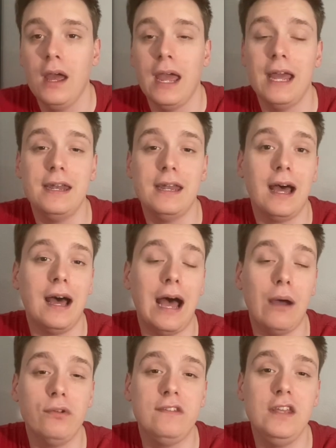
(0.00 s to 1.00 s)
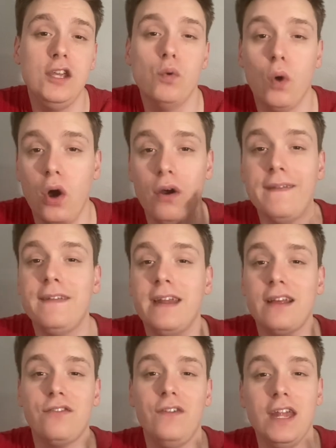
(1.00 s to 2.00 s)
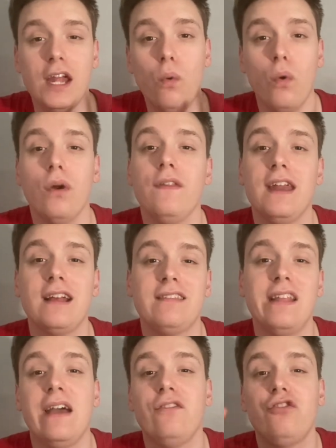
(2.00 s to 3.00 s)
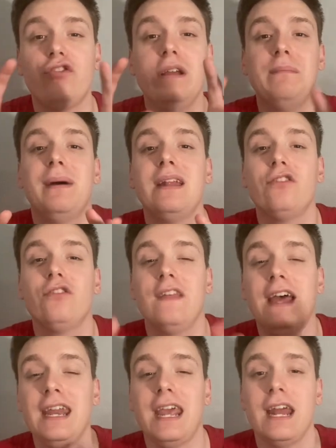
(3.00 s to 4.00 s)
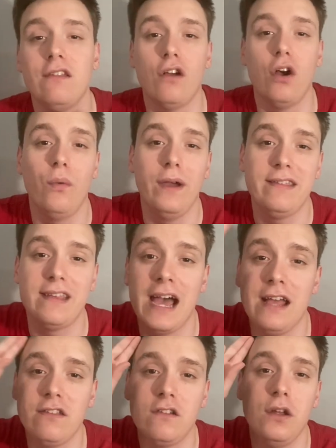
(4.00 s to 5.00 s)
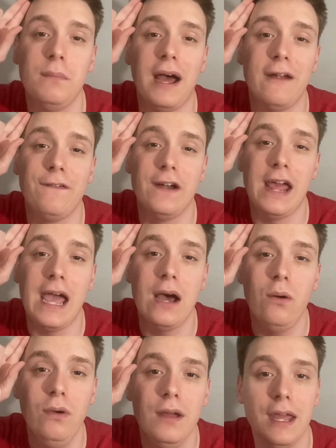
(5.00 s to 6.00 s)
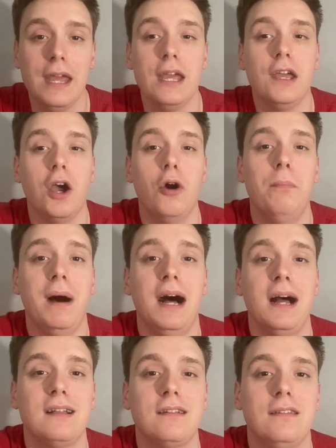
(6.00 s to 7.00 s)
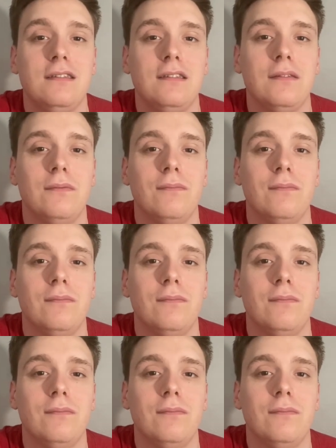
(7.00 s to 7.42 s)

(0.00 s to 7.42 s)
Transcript: and uh, I will see you all in the next video or the next live stream. But until then, and as always, guys, goodbye for now, and go Bucs.